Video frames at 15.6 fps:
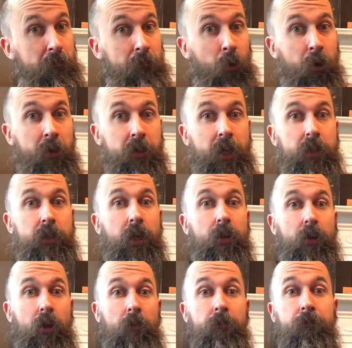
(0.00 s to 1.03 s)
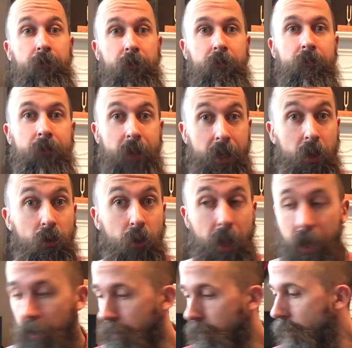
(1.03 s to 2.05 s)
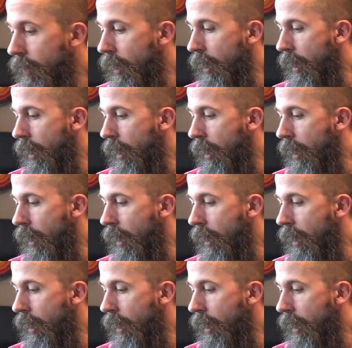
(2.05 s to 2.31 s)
What does that tell you? Thank you, Canada.